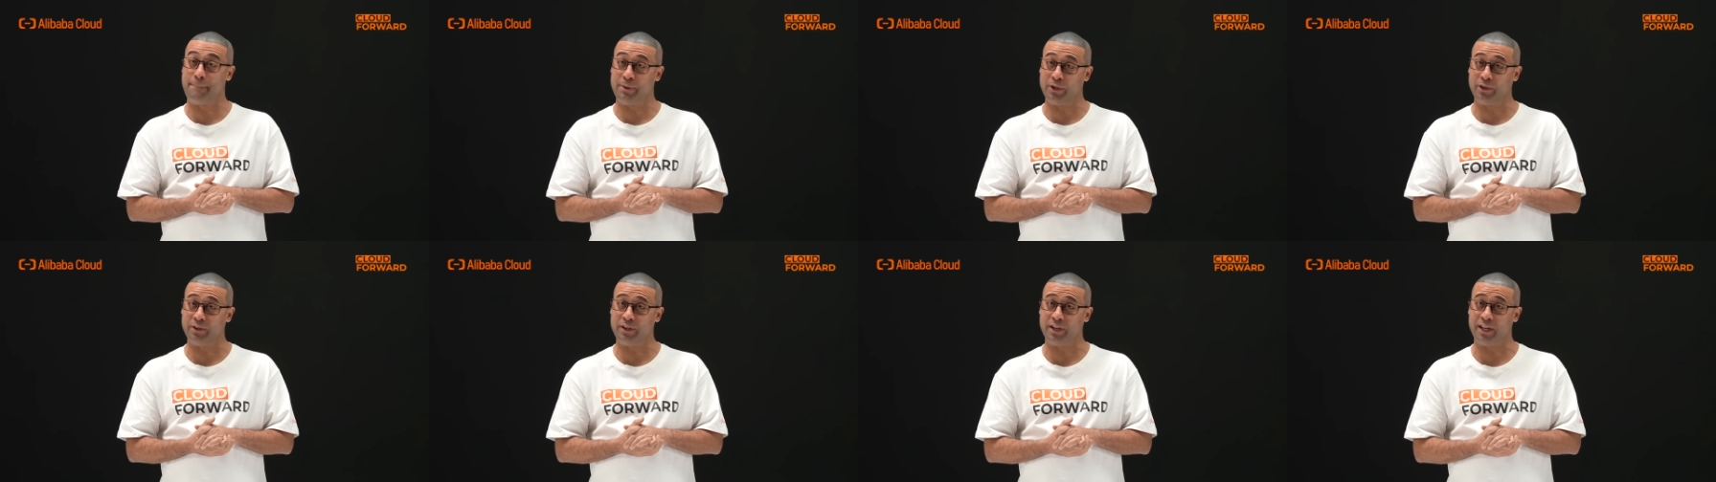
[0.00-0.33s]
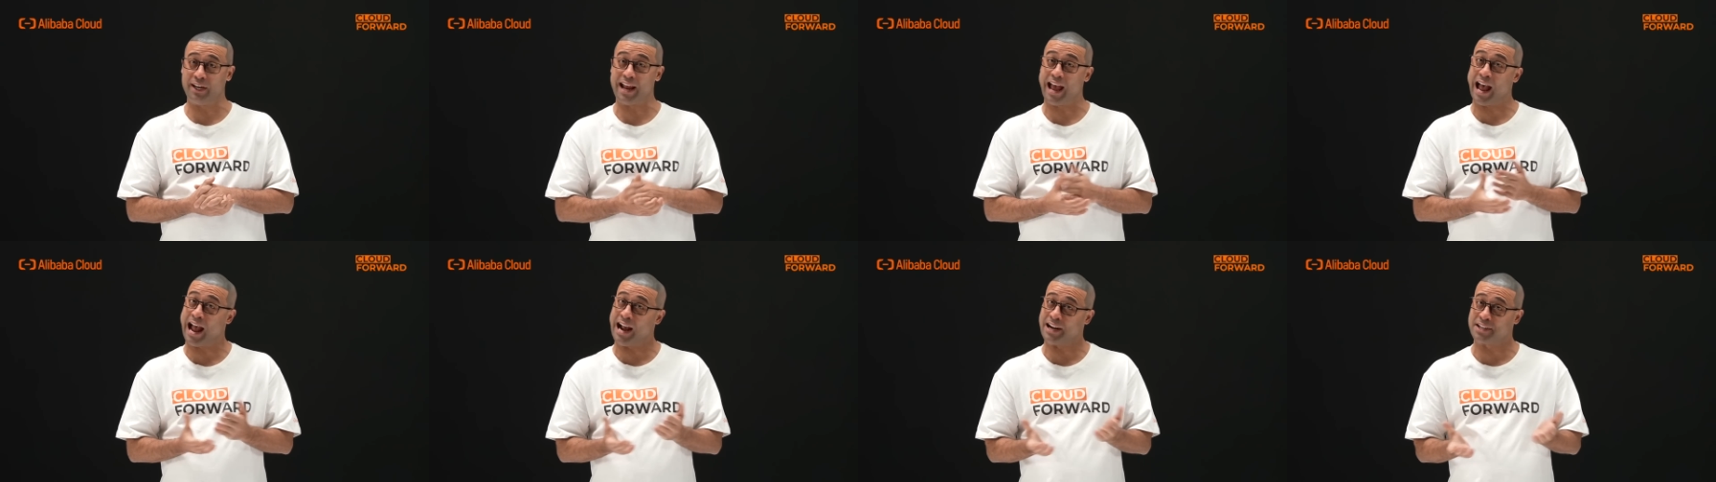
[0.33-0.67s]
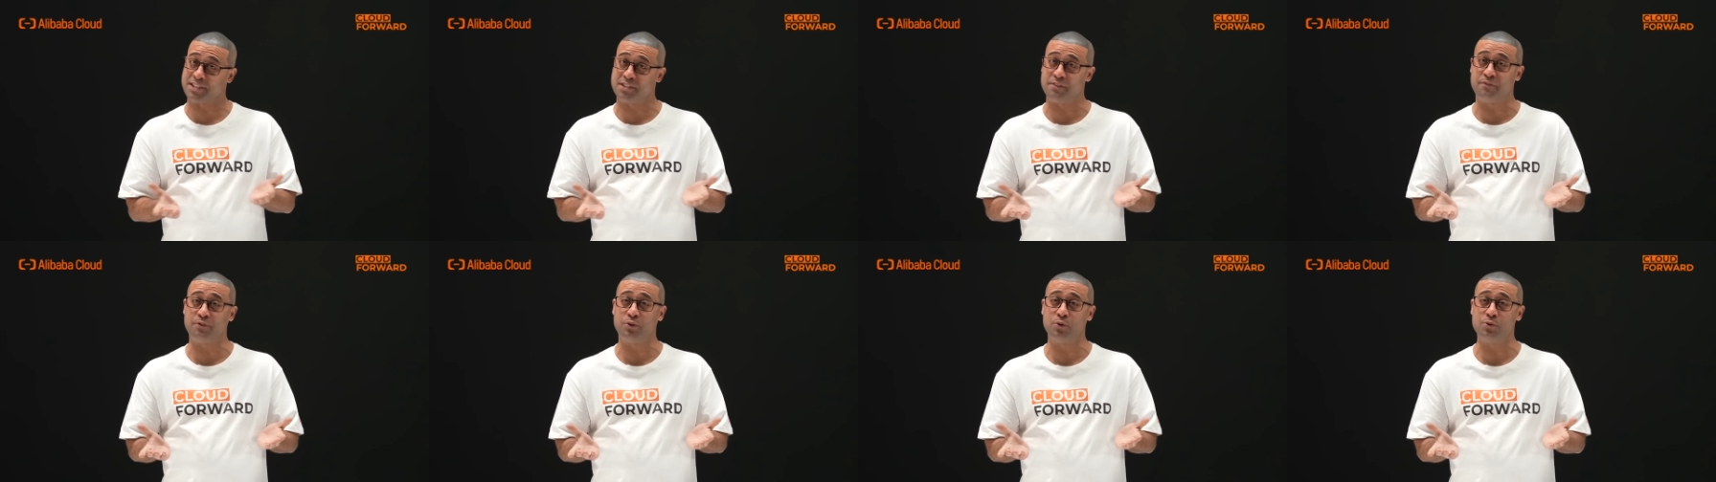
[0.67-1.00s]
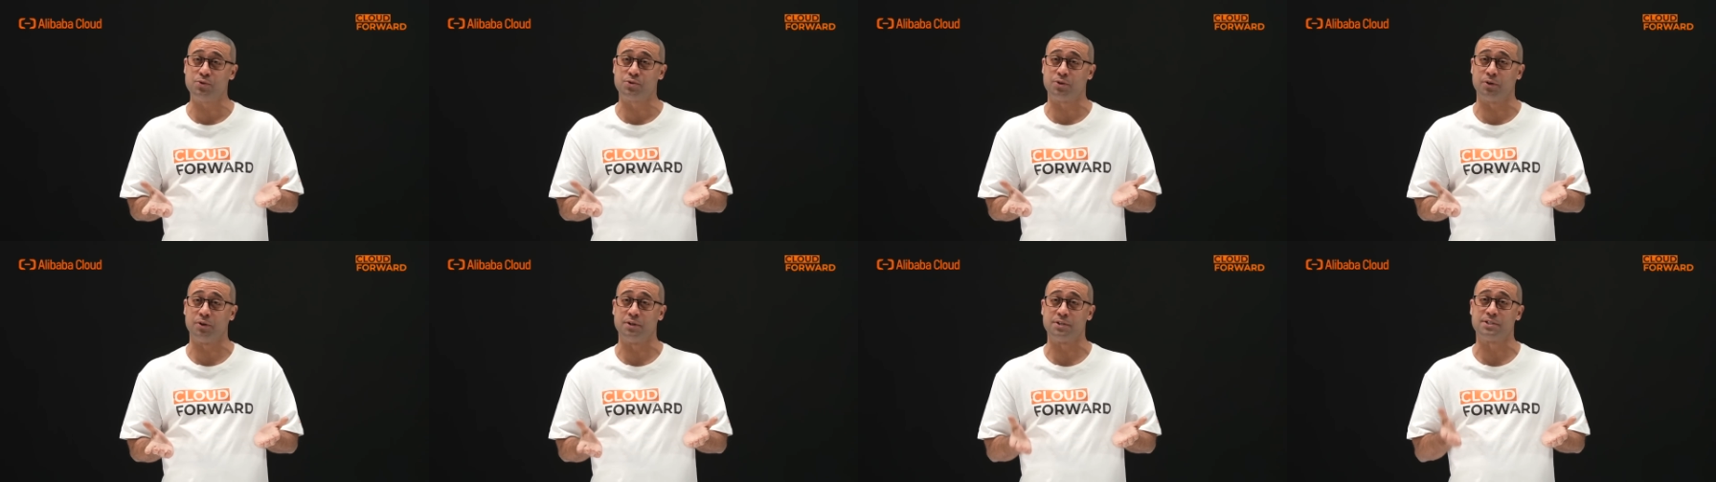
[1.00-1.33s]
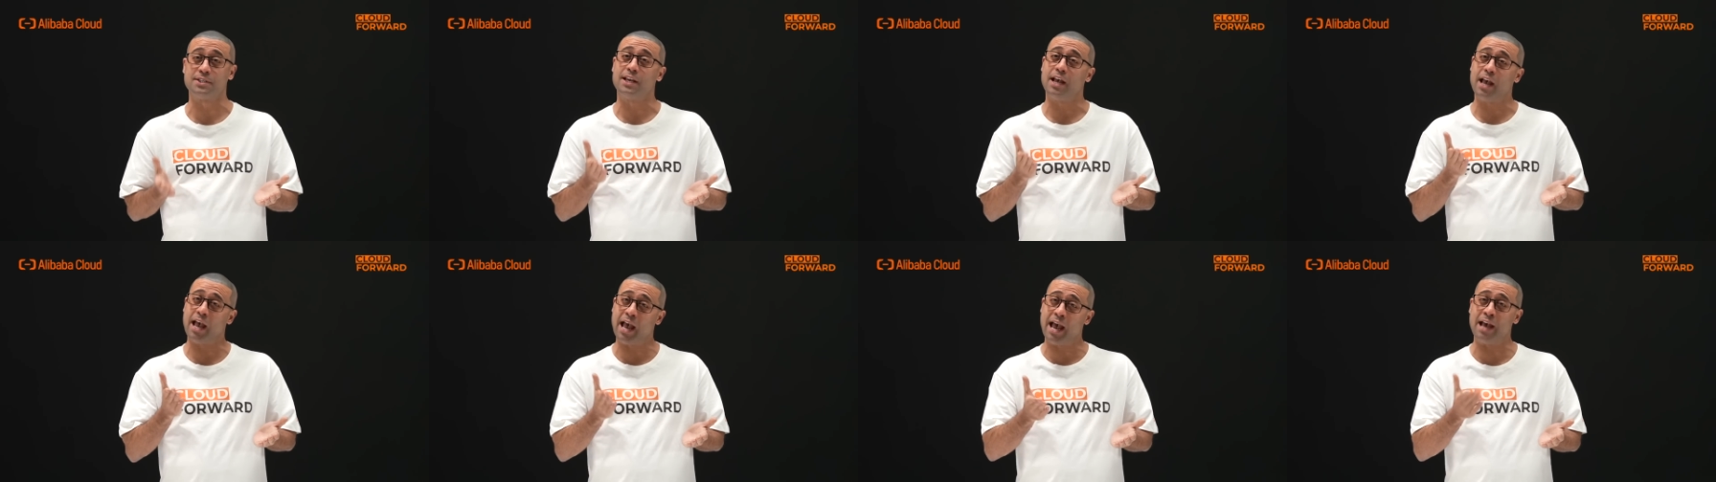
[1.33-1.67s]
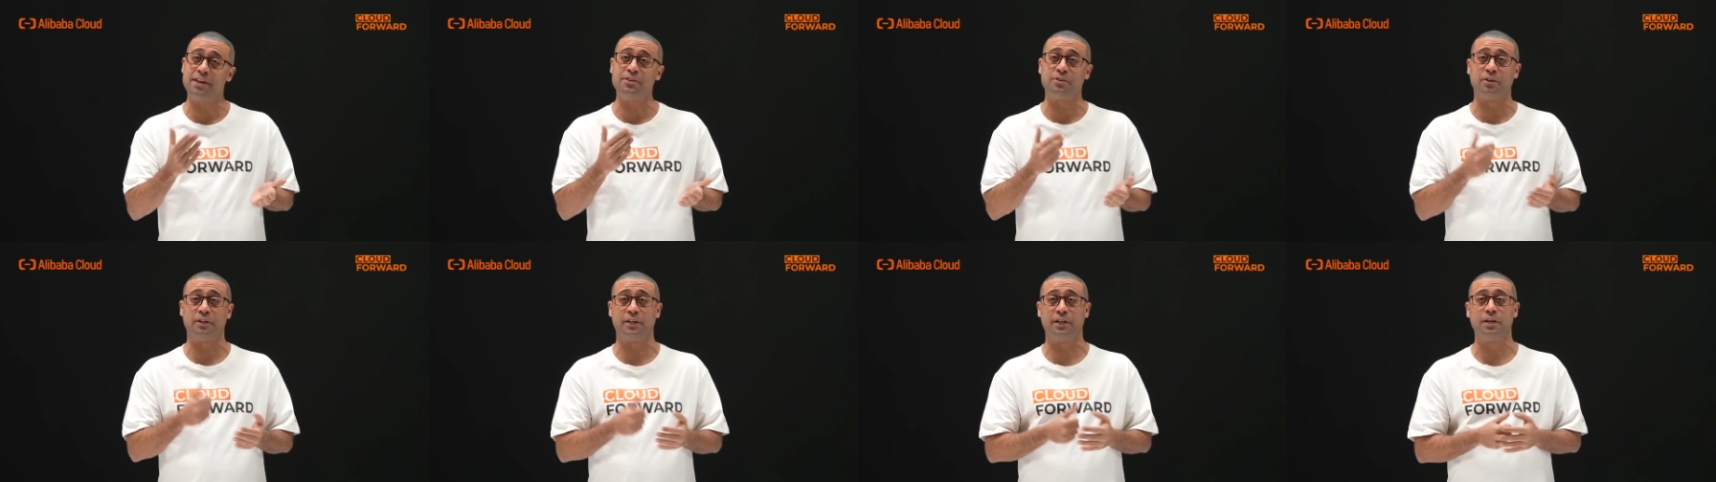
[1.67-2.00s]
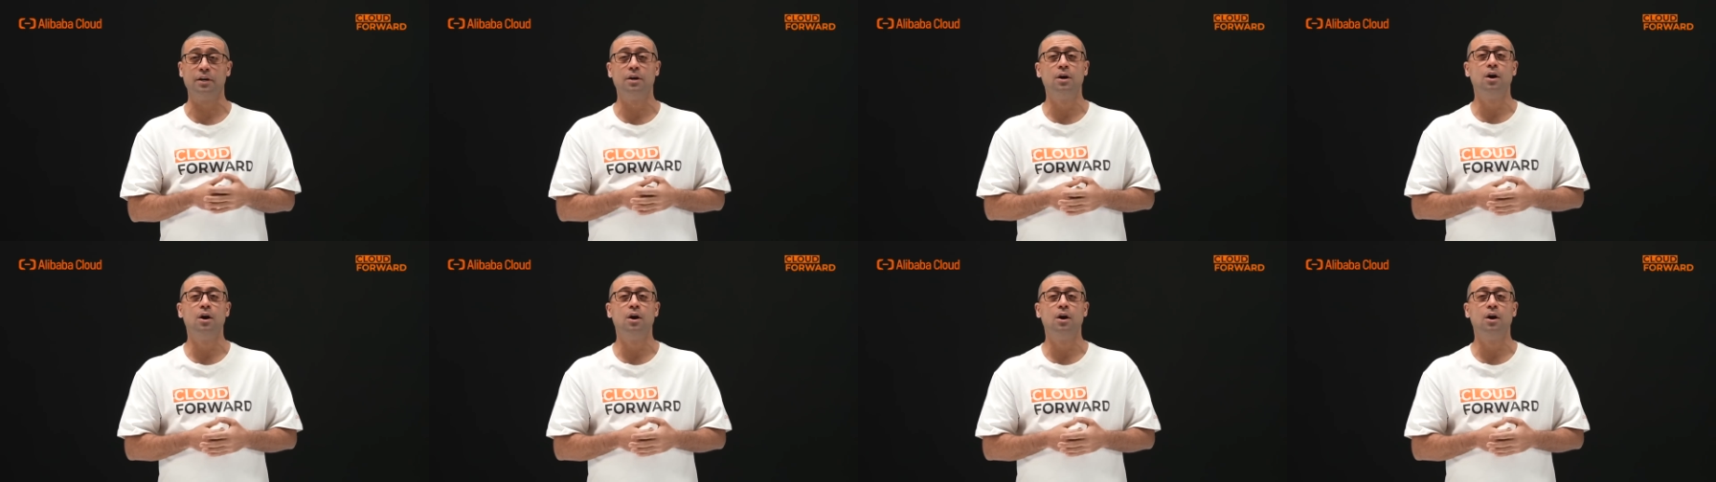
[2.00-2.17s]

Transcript: billion active users annually